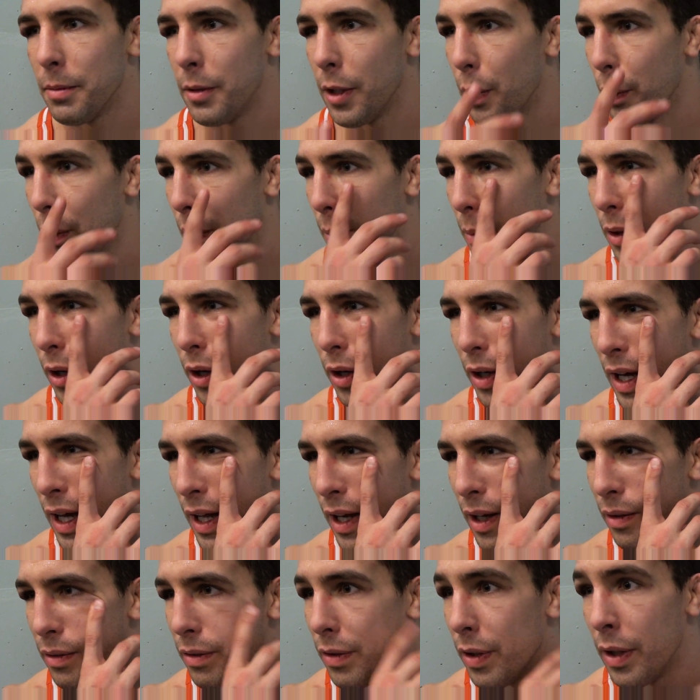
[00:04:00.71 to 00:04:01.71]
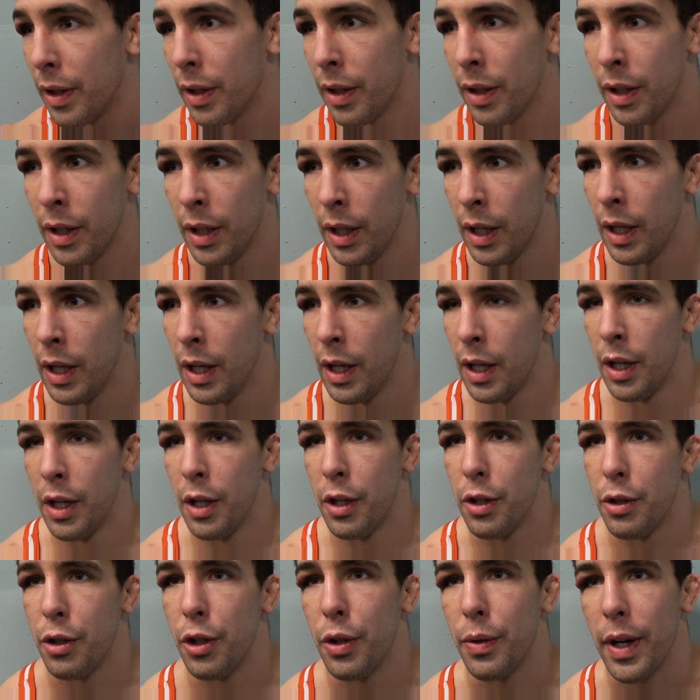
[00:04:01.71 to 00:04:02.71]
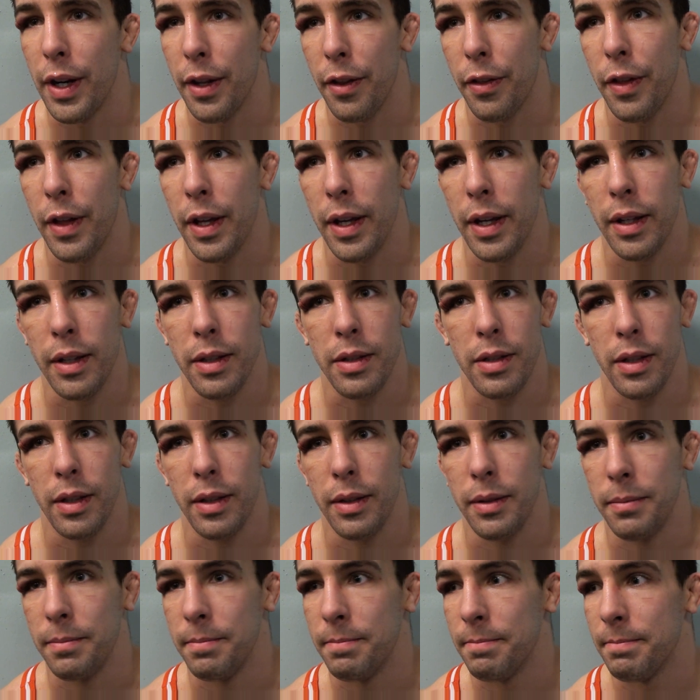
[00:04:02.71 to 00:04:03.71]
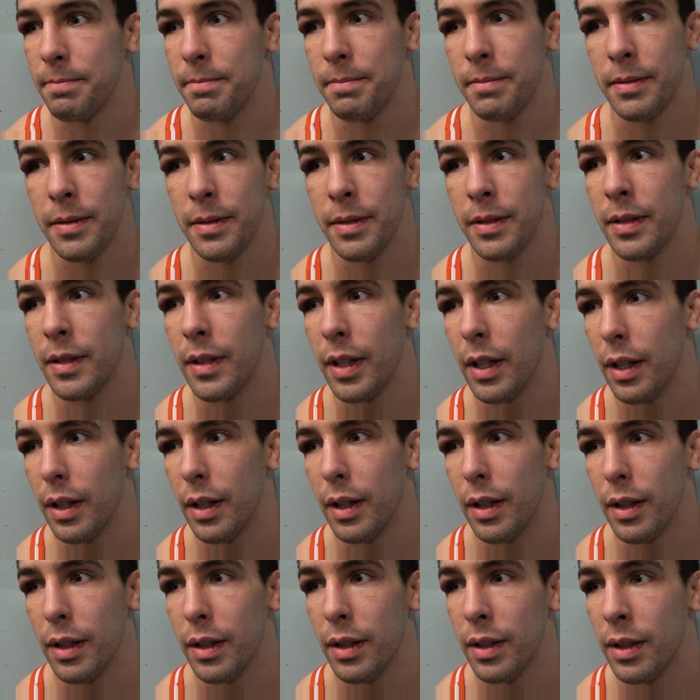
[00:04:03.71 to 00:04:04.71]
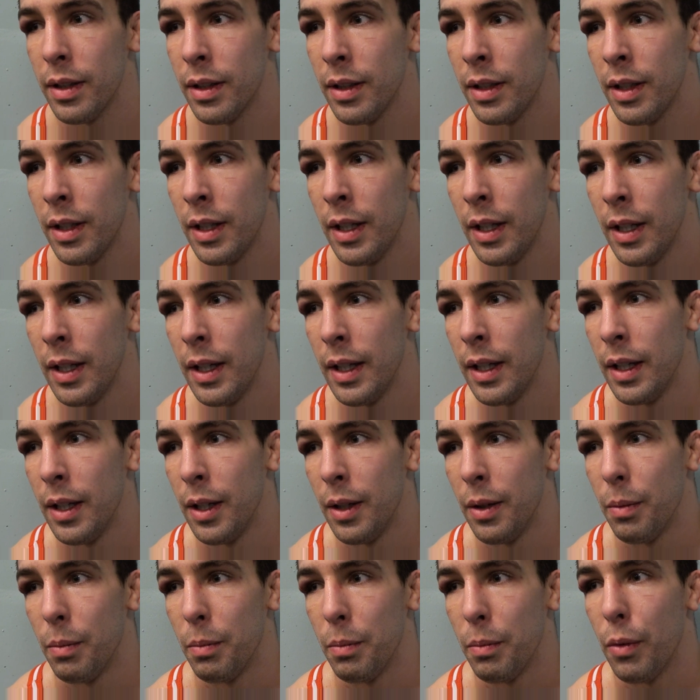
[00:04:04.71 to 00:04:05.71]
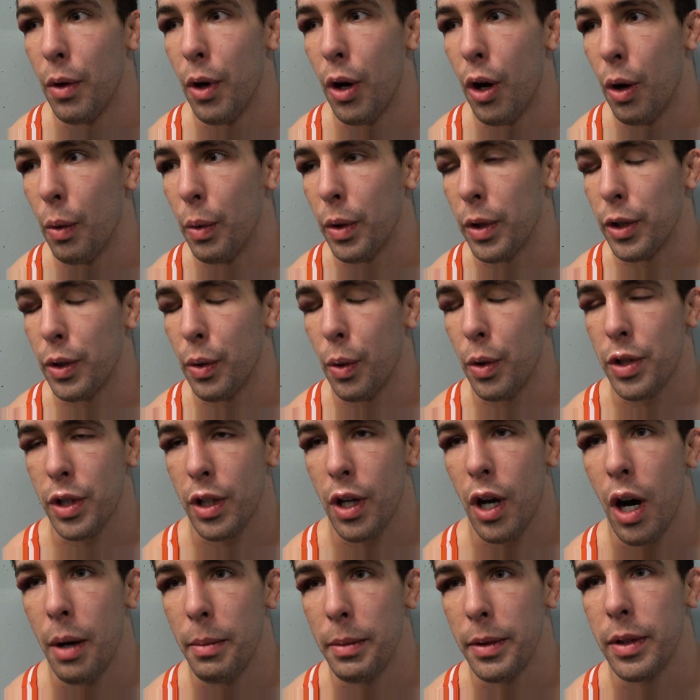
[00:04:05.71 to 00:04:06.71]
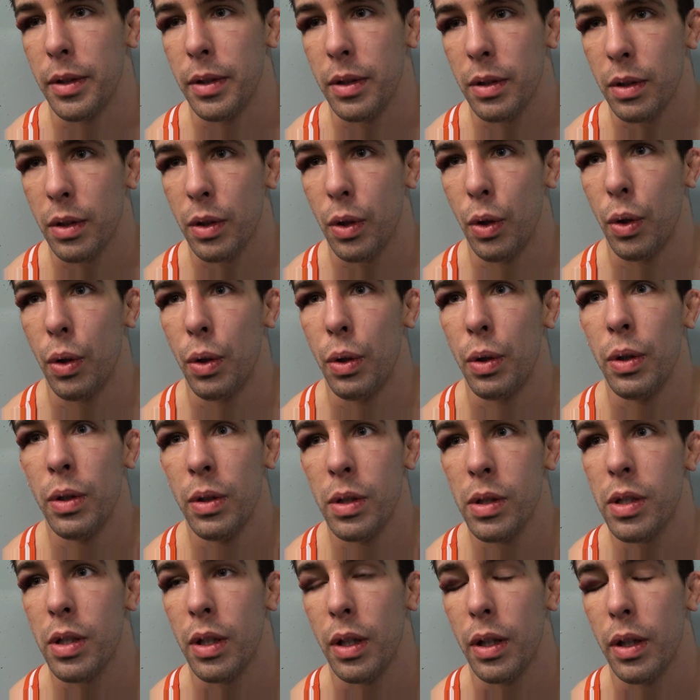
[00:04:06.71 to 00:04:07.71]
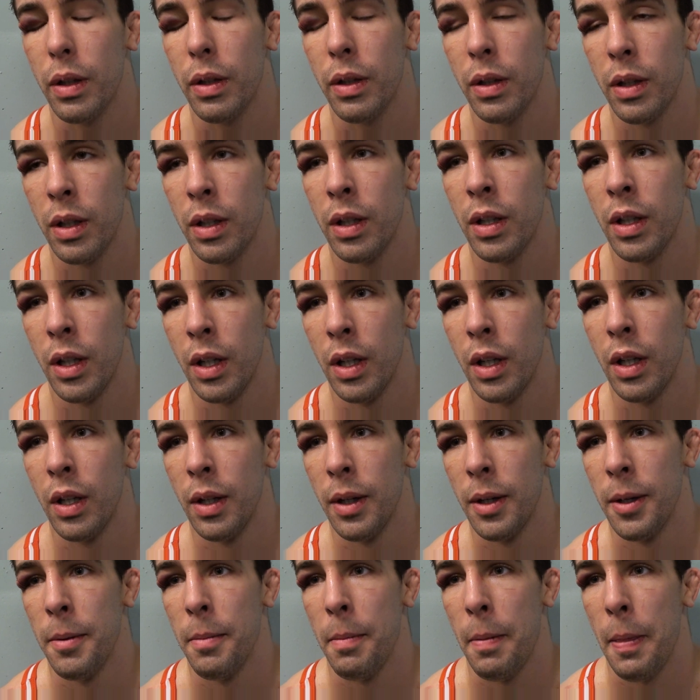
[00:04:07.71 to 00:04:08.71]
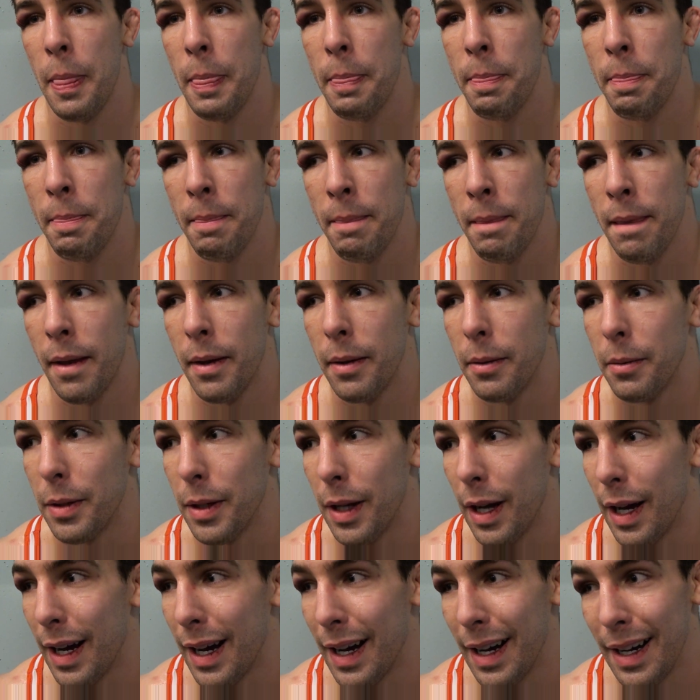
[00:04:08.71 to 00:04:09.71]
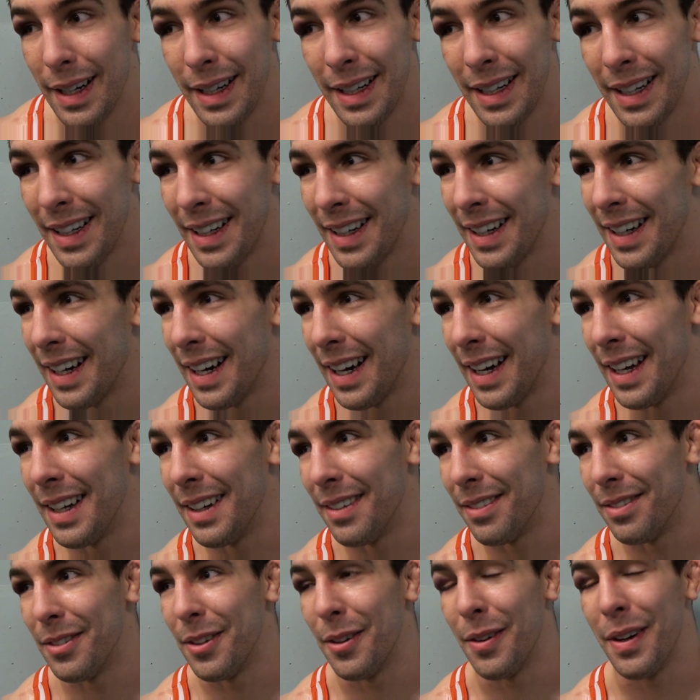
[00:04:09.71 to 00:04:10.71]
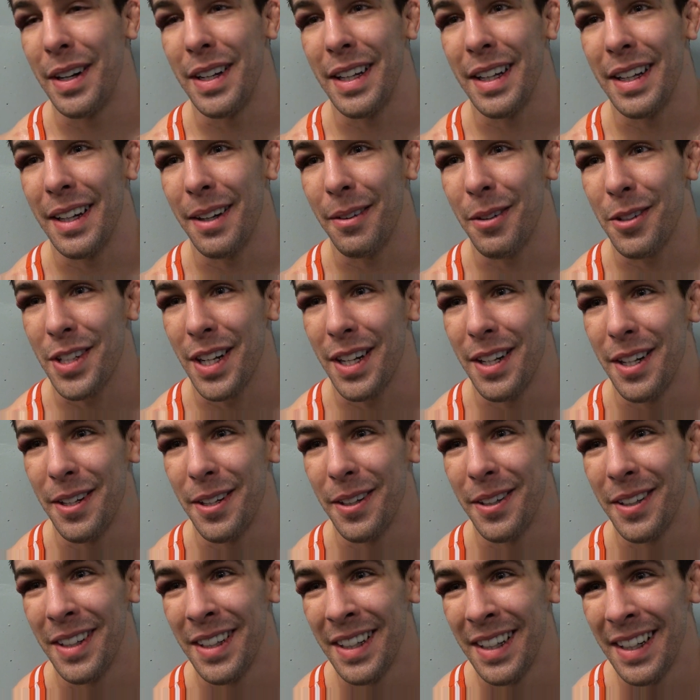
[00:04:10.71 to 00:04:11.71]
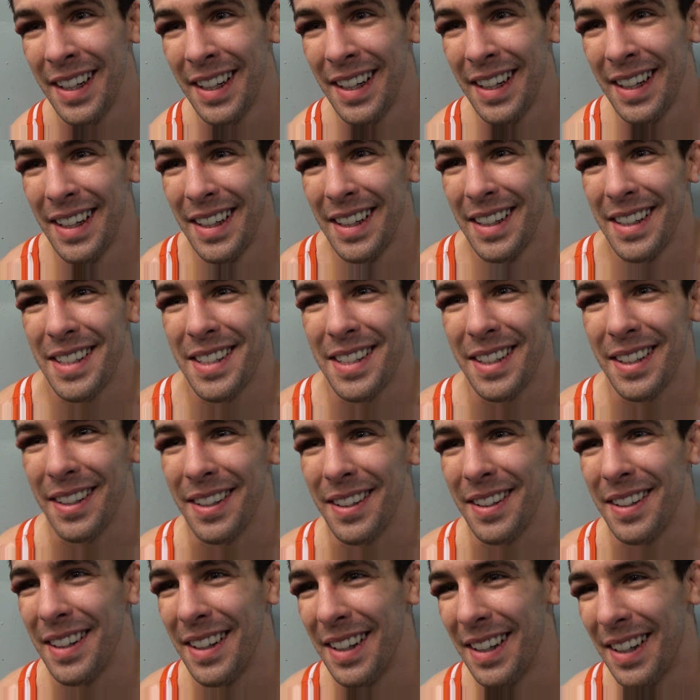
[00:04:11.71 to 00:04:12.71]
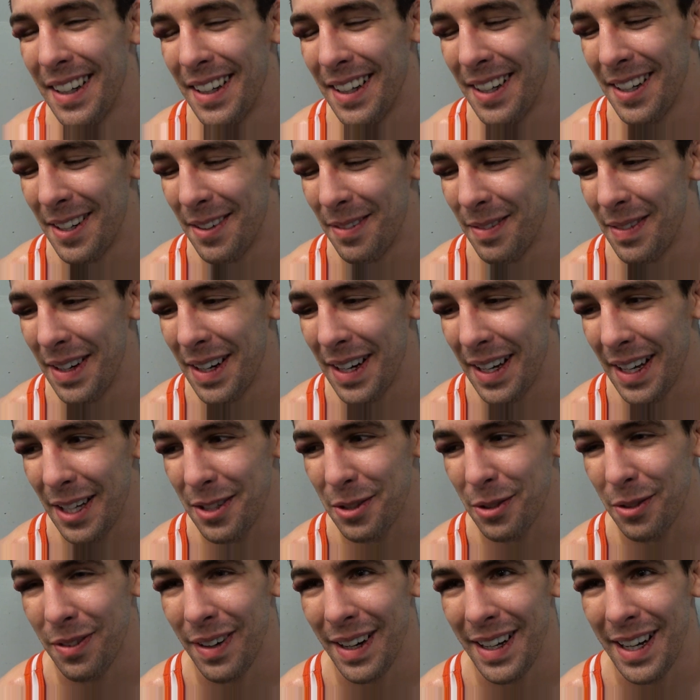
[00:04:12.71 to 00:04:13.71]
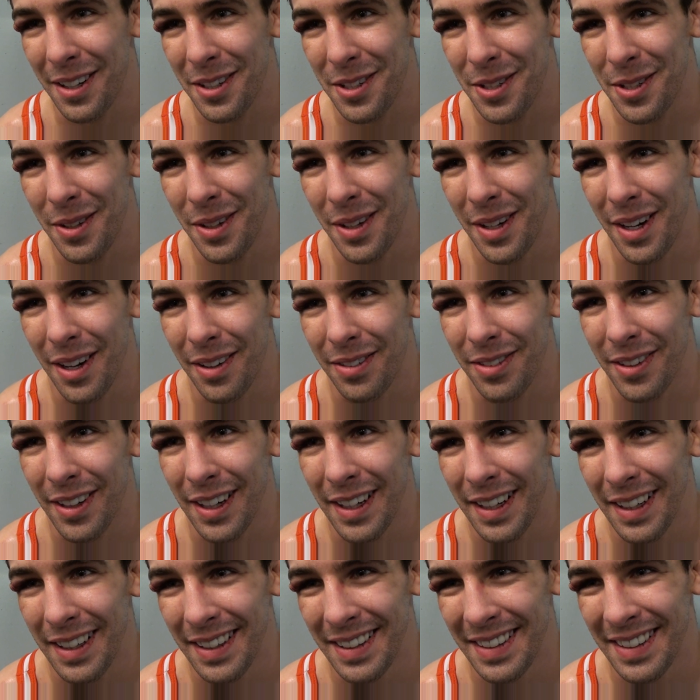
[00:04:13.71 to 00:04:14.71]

you know we, we, all kind of do the right things and uh, all working towards a common goal. So what's next? But, uh, I have no idea. I wish I knew. So um, I guess we'll find out soon enough, right?